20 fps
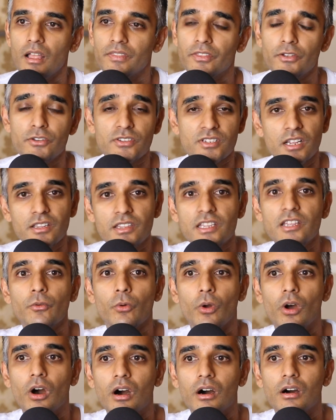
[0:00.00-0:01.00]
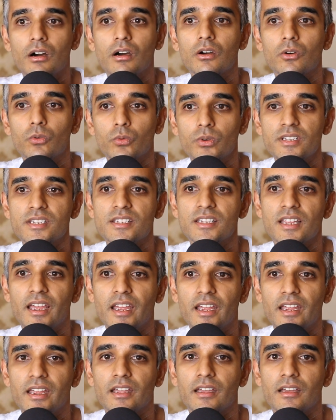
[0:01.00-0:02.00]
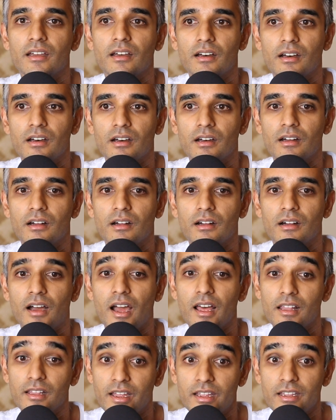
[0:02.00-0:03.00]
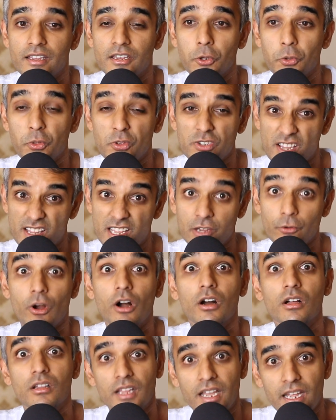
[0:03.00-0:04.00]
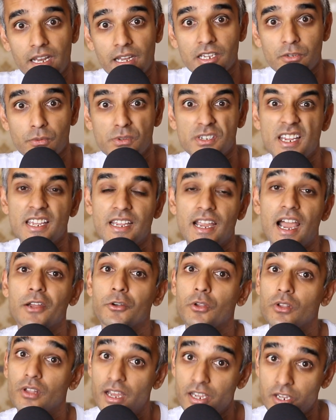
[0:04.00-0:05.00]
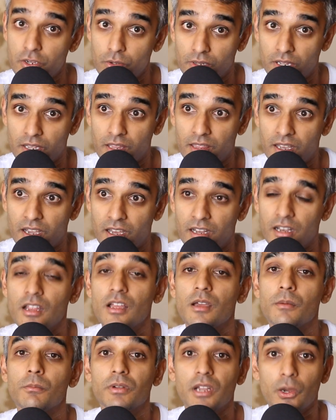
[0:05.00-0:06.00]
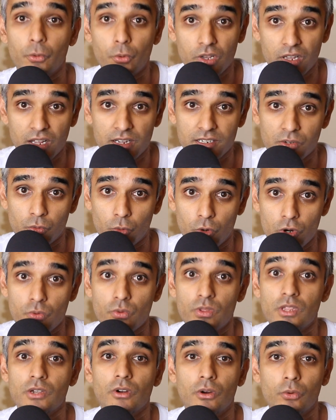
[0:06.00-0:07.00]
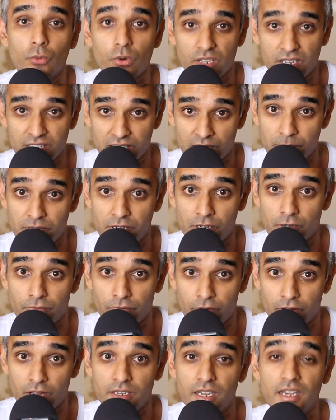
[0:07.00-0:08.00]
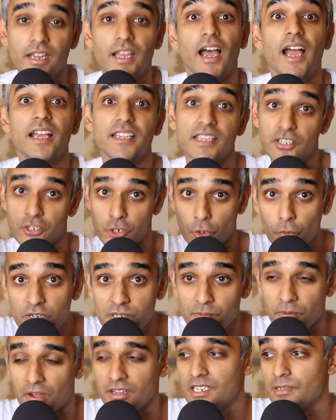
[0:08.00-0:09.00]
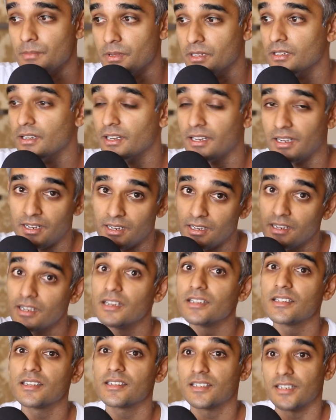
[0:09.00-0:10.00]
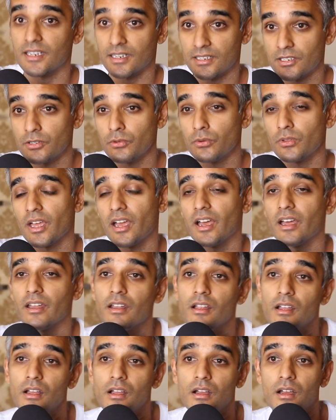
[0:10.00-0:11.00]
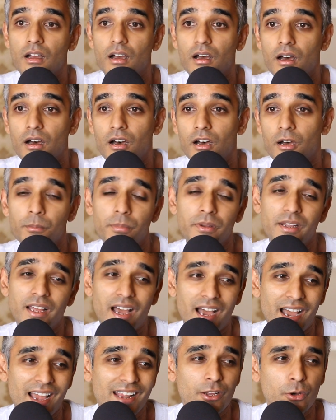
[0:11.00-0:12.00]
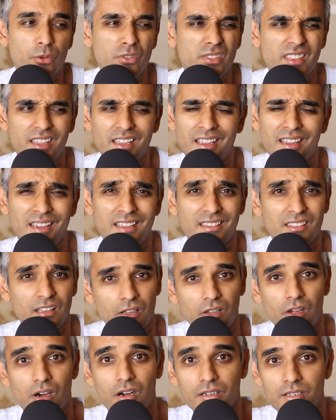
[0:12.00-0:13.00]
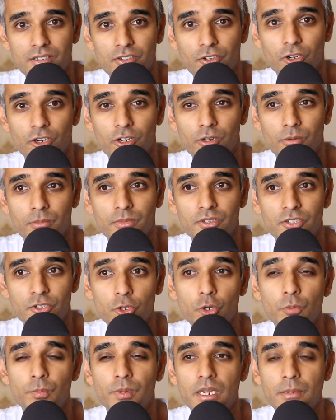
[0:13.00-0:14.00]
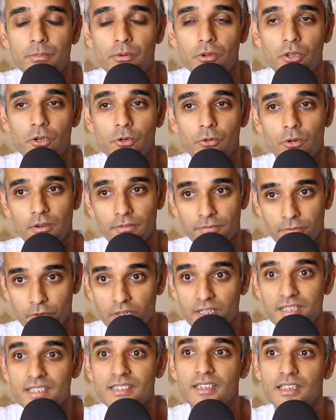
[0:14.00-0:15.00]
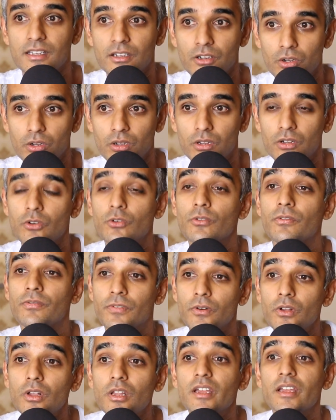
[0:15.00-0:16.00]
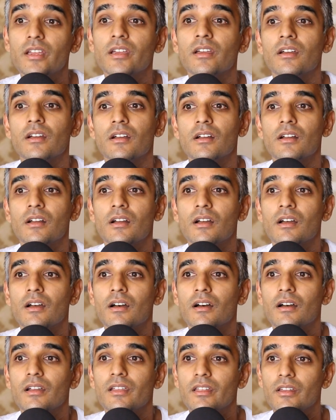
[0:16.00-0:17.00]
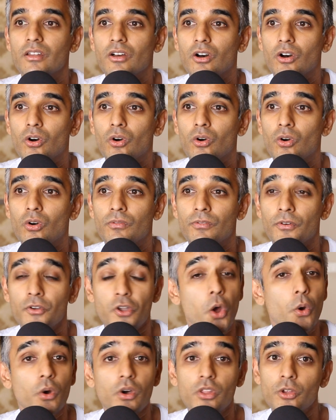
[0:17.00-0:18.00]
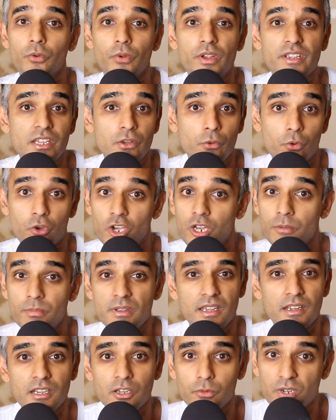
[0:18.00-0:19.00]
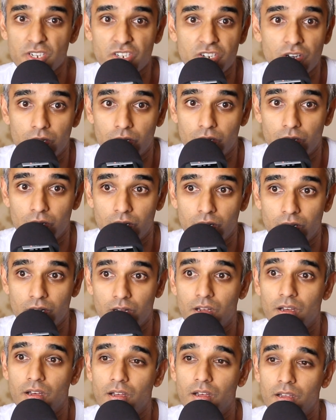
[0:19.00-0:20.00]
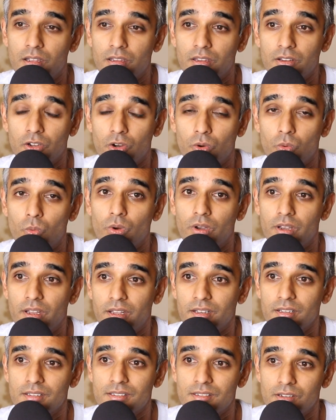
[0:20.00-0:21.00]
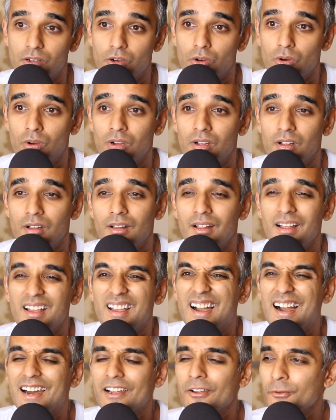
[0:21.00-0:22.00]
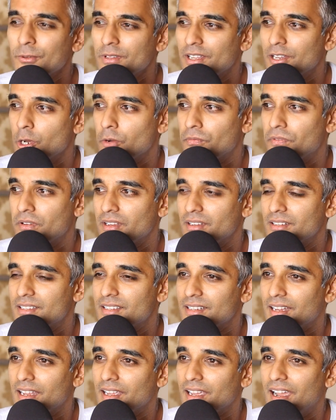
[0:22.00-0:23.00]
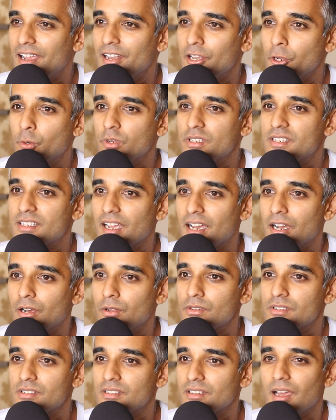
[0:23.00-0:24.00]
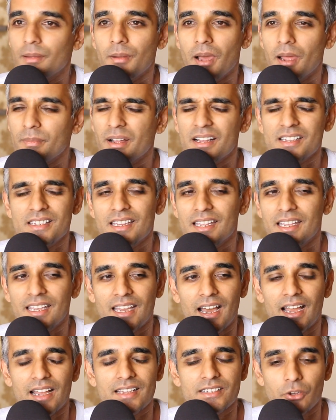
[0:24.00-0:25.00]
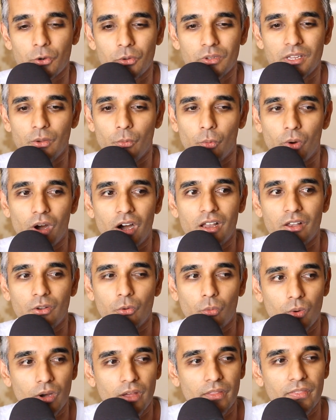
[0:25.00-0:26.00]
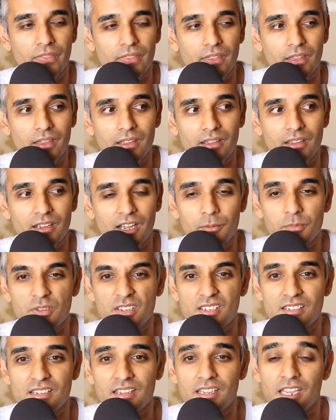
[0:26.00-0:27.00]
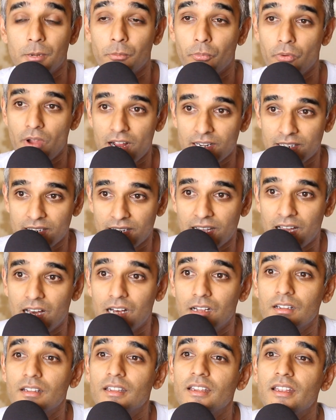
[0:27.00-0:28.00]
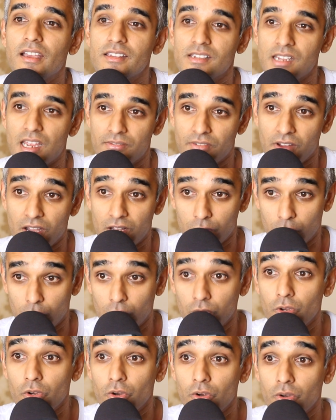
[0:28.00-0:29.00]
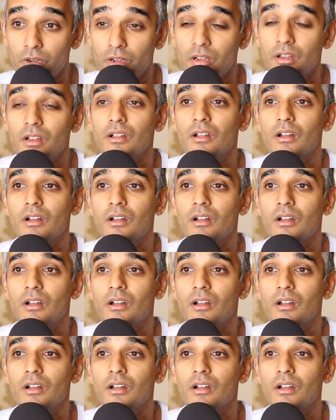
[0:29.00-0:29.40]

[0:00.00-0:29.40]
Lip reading: there's nothing wrong with saying I like you. And there's nothing wrong, ladies, with saying I don't like you like that, but I would like to work with you or would like to be your friend. And guys, it's your responsibility to stick to that. But I don't think in the long term, two people who are fully single, who fully, you know, for no other reason could be into each other, you know, wouldn't. So I don't really know if it's, I know it sounds, I'm not saying guys only want one thing. I'm just saying in practicality, as I've got older,